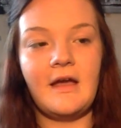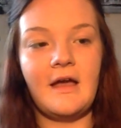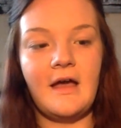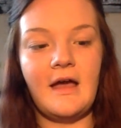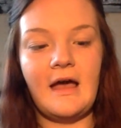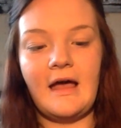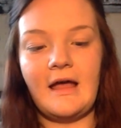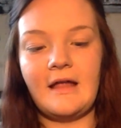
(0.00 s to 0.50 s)

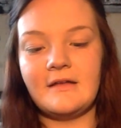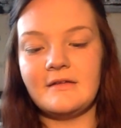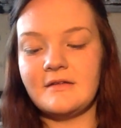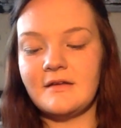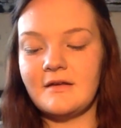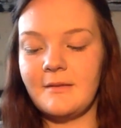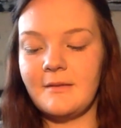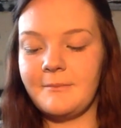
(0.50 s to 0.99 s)
and
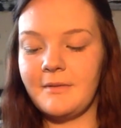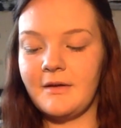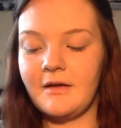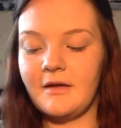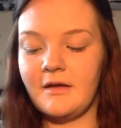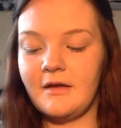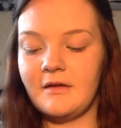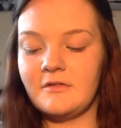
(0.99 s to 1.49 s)

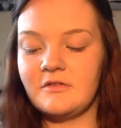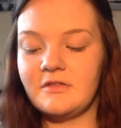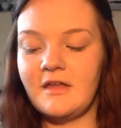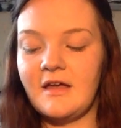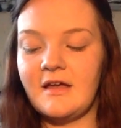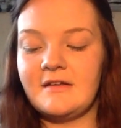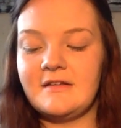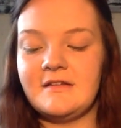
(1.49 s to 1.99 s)
number
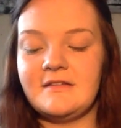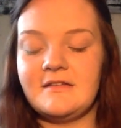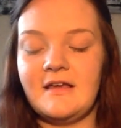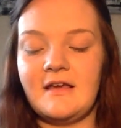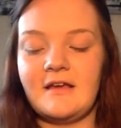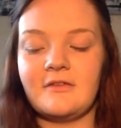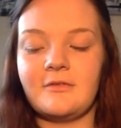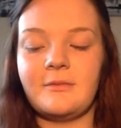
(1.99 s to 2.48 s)

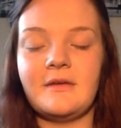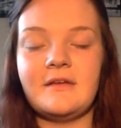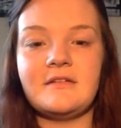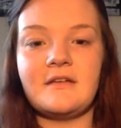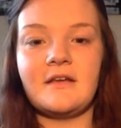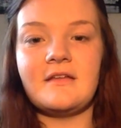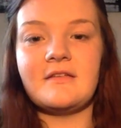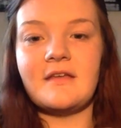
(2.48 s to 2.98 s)
36,
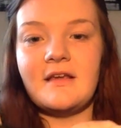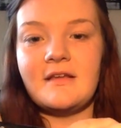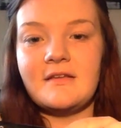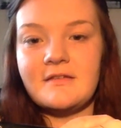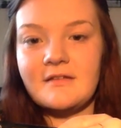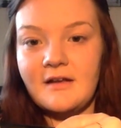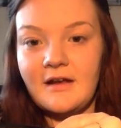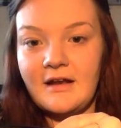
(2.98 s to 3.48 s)
which is a
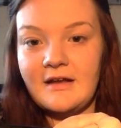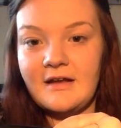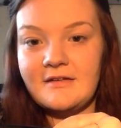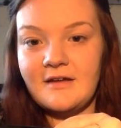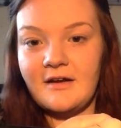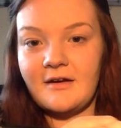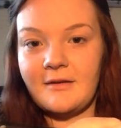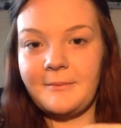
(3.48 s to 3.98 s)
slightly
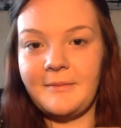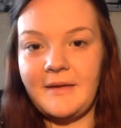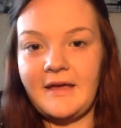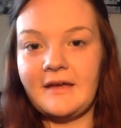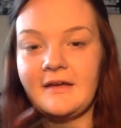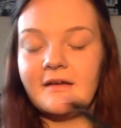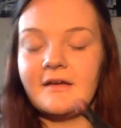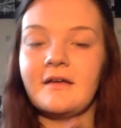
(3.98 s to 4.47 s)
darker
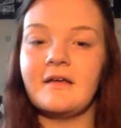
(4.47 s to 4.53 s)
pink,